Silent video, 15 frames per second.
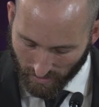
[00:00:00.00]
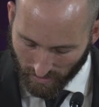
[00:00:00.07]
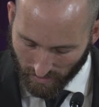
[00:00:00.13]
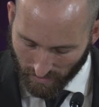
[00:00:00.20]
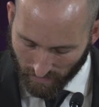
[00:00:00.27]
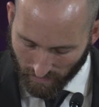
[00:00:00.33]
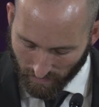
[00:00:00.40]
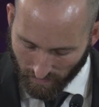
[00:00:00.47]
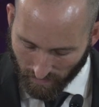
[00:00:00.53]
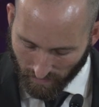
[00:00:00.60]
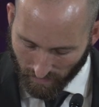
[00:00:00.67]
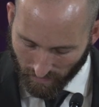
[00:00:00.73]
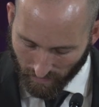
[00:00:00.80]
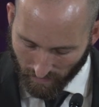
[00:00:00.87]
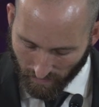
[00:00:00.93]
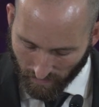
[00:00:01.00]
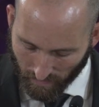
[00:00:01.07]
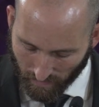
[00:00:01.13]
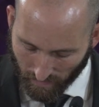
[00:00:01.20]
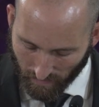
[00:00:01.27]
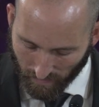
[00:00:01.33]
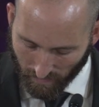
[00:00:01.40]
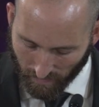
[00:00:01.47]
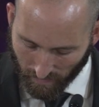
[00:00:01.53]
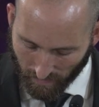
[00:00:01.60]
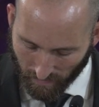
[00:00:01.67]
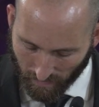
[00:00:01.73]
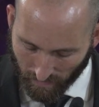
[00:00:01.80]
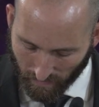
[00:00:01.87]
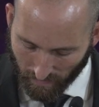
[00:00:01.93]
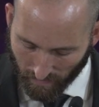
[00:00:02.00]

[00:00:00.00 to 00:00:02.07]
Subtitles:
(no one is talking)